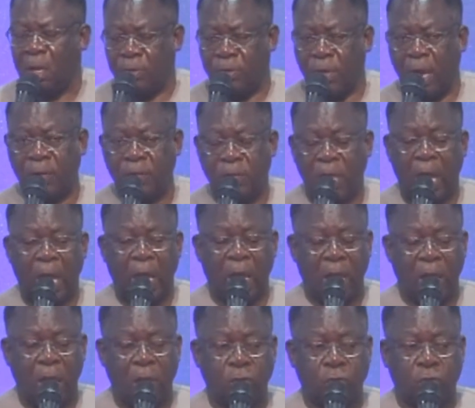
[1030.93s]
that there
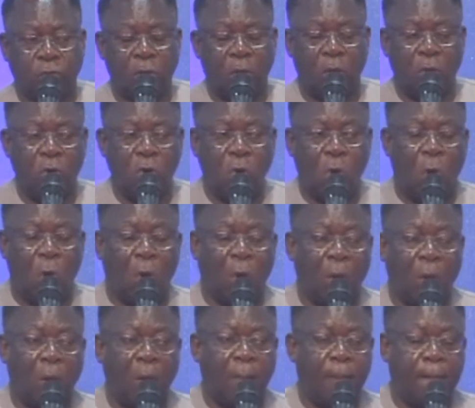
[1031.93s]
is
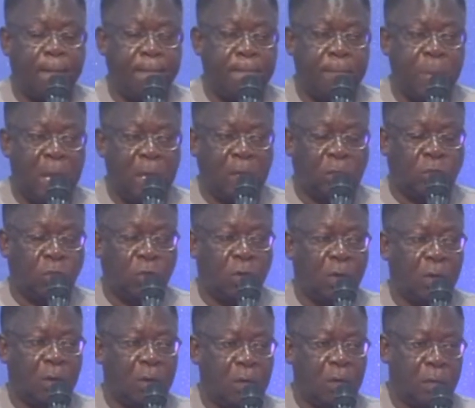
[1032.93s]
no
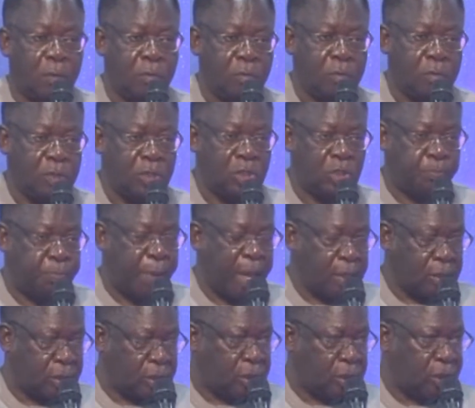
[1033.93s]
middle
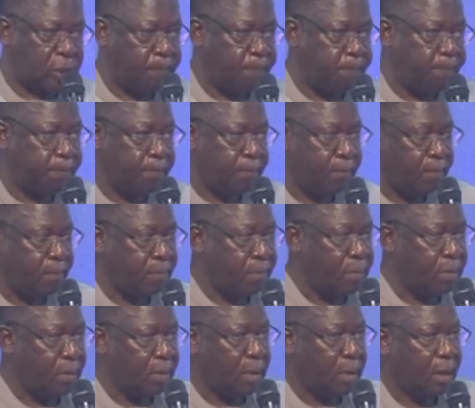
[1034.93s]
space.
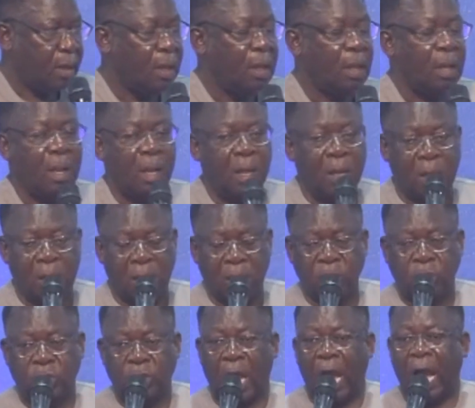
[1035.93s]

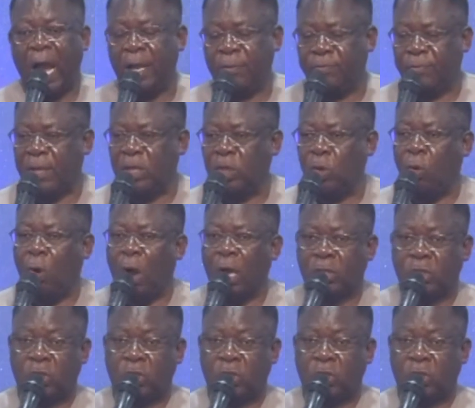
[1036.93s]
It's either you are